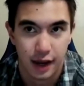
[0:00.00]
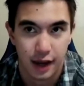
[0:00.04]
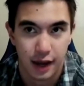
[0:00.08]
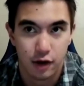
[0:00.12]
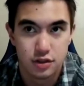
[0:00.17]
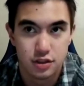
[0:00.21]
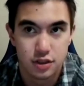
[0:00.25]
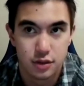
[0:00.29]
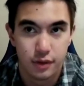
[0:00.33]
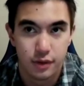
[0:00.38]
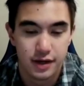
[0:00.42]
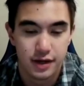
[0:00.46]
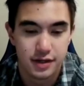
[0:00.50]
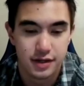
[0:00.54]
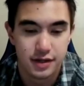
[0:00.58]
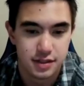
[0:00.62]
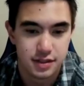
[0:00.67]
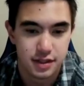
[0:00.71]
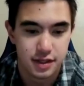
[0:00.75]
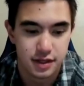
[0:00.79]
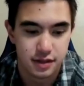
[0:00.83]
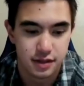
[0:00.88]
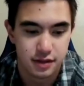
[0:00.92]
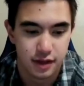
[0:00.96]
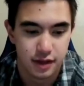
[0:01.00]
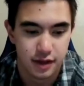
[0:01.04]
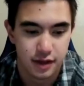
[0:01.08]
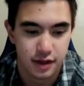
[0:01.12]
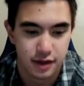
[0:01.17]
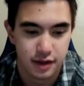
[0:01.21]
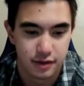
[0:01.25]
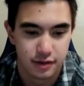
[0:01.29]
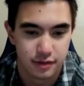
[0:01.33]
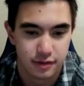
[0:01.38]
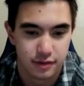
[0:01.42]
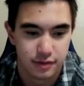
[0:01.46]
also, I just think
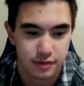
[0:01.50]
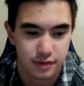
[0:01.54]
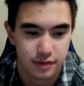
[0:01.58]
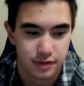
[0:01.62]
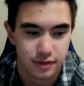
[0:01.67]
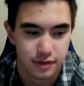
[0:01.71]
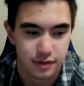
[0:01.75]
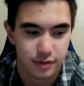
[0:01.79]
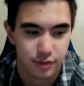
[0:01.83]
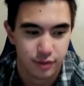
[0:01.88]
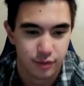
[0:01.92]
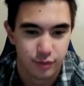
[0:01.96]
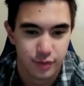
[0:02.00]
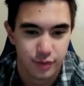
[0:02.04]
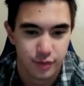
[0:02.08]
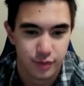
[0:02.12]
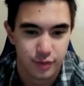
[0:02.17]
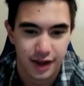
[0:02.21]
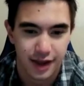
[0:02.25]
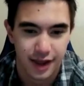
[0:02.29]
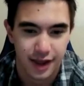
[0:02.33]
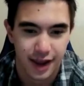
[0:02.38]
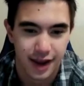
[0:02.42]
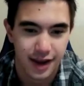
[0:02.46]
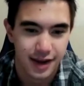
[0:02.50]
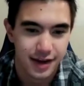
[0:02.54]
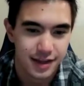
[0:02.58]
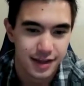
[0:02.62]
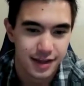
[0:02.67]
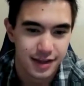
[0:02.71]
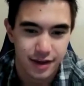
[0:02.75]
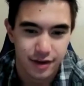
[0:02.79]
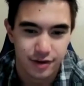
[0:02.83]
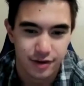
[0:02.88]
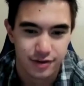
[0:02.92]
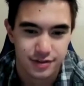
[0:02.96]
like we got 80
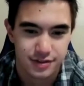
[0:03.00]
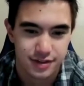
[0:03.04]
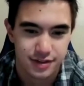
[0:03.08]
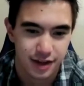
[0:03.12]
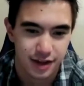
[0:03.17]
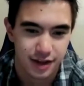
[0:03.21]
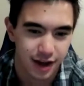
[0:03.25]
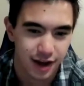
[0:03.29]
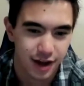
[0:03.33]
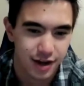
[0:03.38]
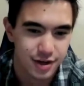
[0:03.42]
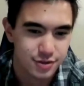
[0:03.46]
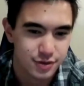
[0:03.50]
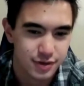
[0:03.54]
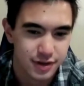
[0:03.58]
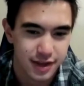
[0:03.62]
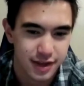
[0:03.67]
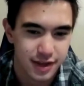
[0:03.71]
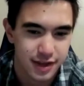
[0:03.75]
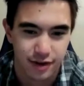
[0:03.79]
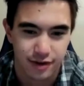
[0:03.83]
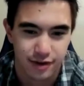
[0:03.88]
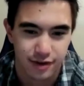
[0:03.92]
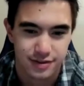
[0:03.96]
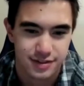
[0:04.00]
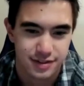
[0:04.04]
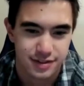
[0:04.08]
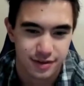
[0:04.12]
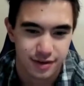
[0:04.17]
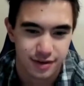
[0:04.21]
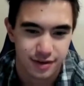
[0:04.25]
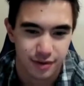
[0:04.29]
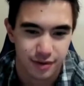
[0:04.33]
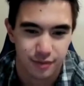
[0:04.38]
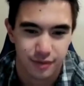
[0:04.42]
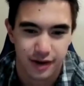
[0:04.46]
years, 100 years,
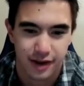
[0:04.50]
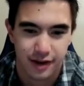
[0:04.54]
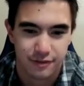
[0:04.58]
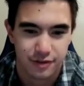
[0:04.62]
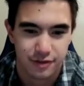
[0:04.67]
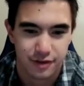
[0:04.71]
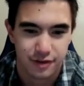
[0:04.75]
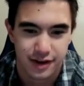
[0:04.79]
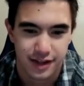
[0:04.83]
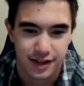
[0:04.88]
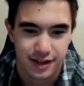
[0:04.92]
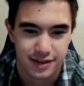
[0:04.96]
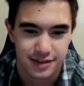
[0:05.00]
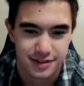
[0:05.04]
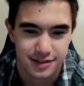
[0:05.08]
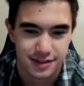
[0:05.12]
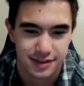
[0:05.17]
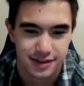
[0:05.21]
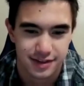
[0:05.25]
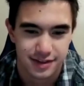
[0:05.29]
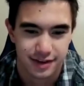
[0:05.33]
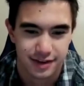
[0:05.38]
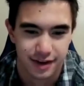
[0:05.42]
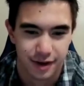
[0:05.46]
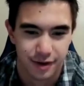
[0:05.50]
or whatever it is.